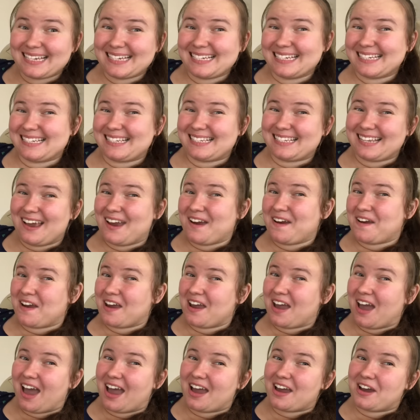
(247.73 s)
So
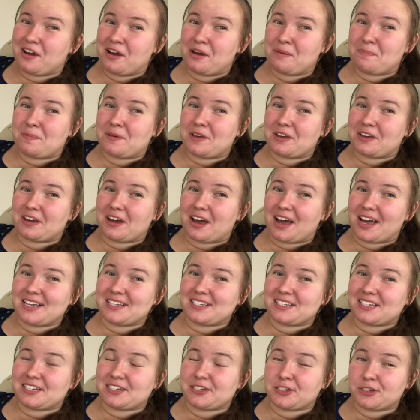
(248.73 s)
I hope you
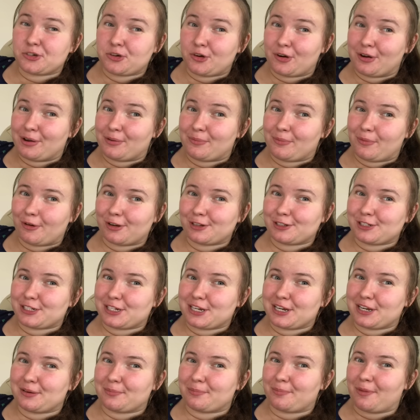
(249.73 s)
guys enjoyed
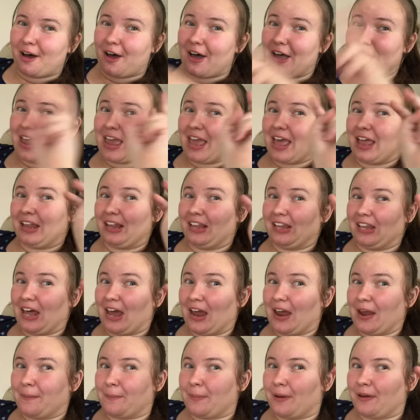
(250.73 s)
watching my
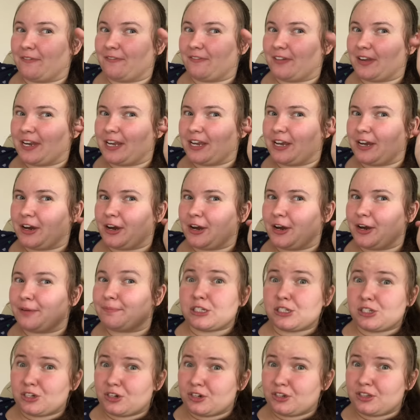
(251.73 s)
labor video.
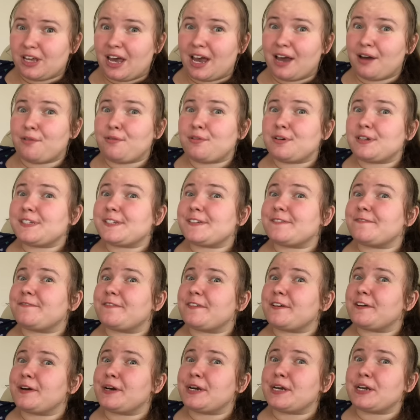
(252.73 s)
So that was a
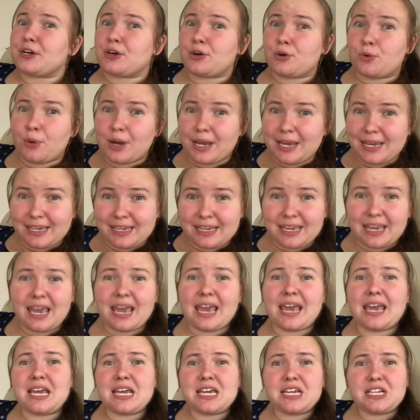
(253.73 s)
very quick
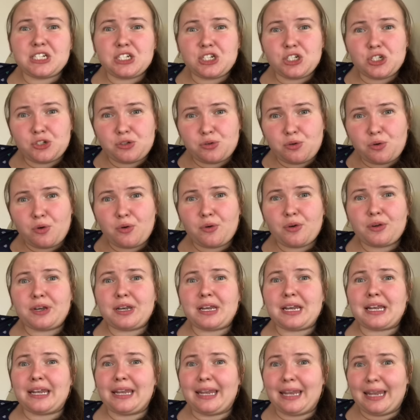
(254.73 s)
and short
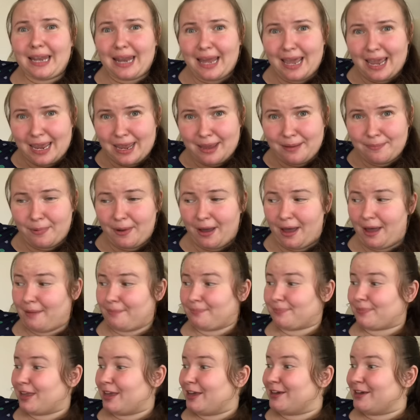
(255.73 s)
labor.